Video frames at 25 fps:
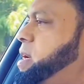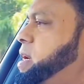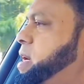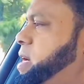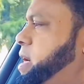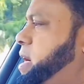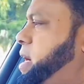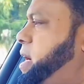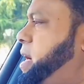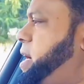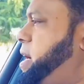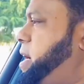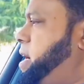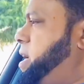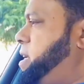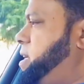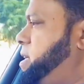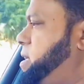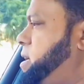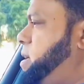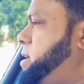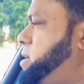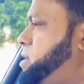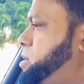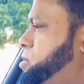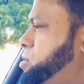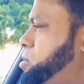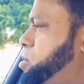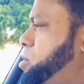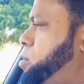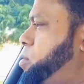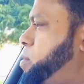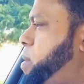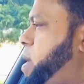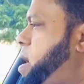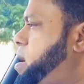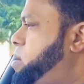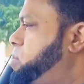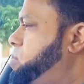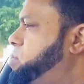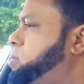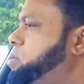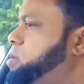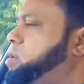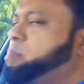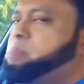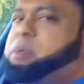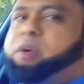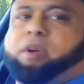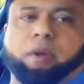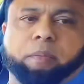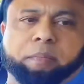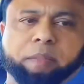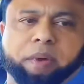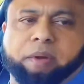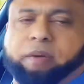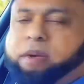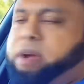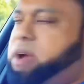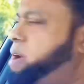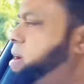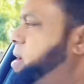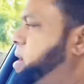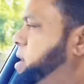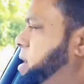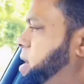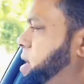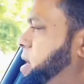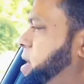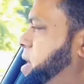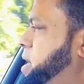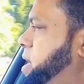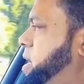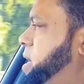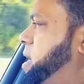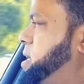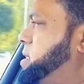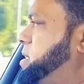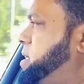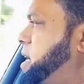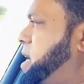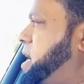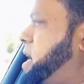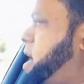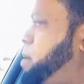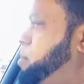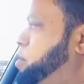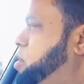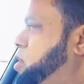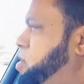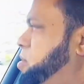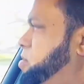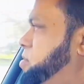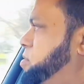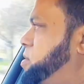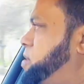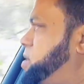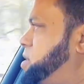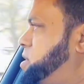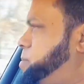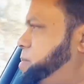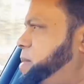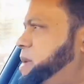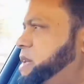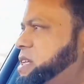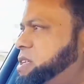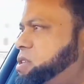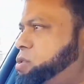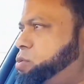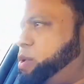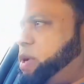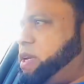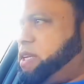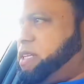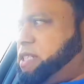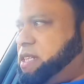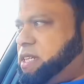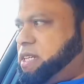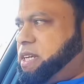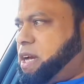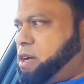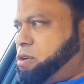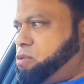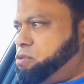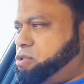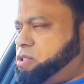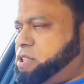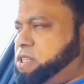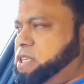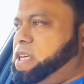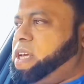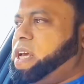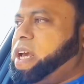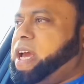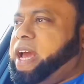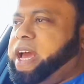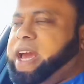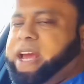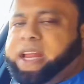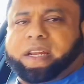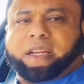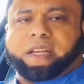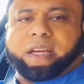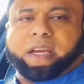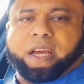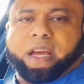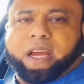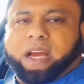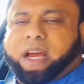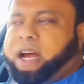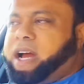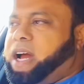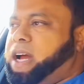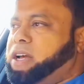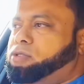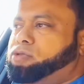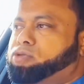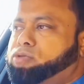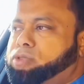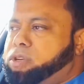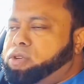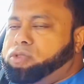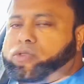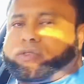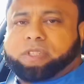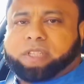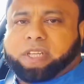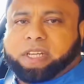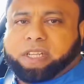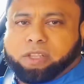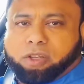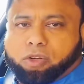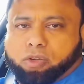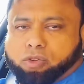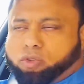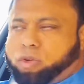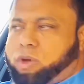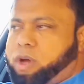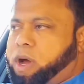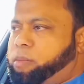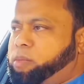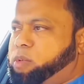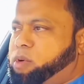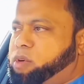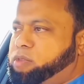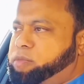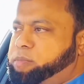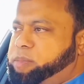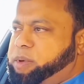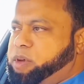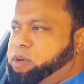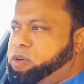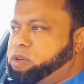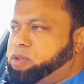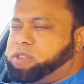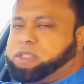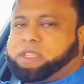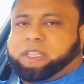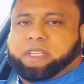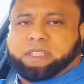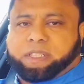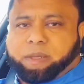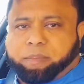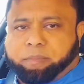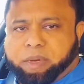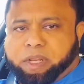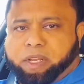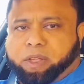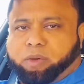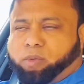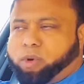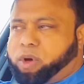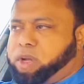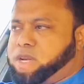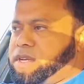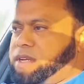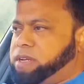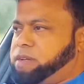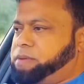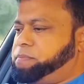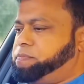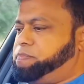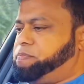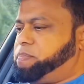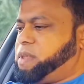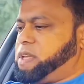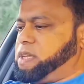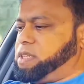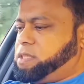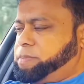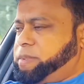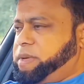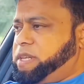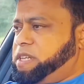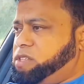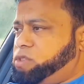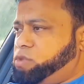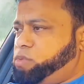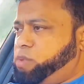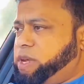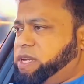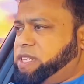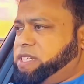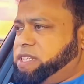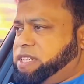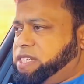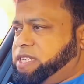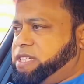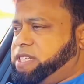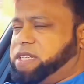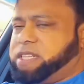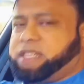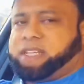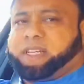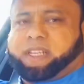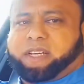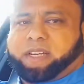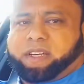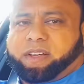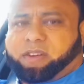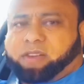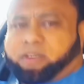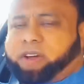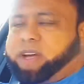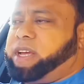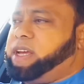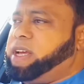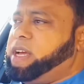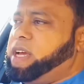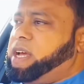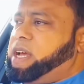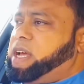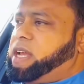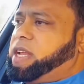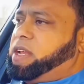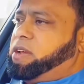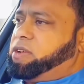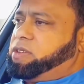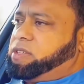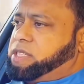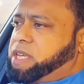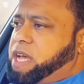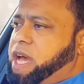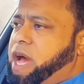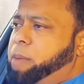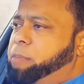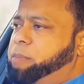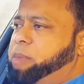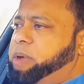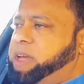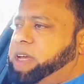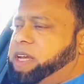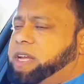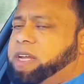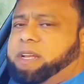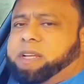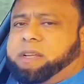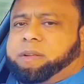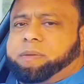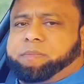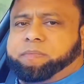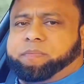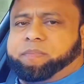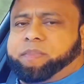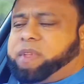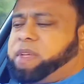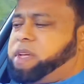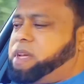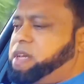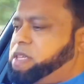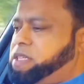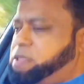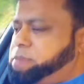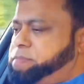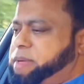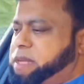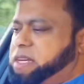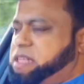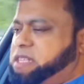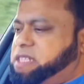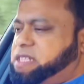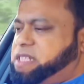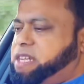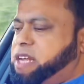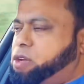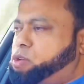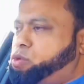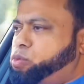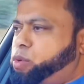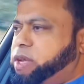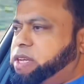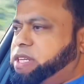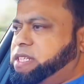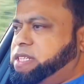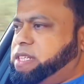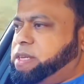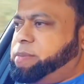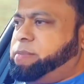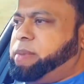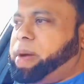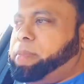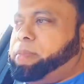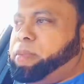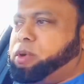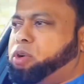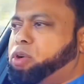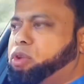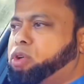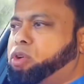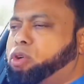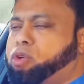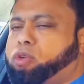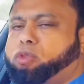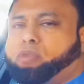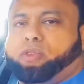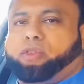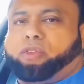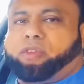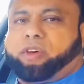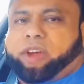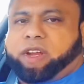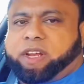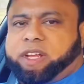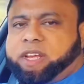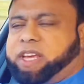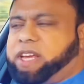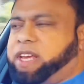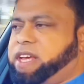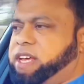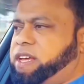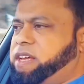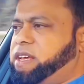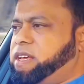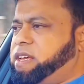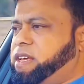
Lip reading: And I need to go around. Mirror, mirror. And as I come off, speed is 20, I could see, and I don't need to signal to come off because it's a mini one. Speed is 20. Okay, now it's uphill, speed is dead 20, but I'm not going to go to third gear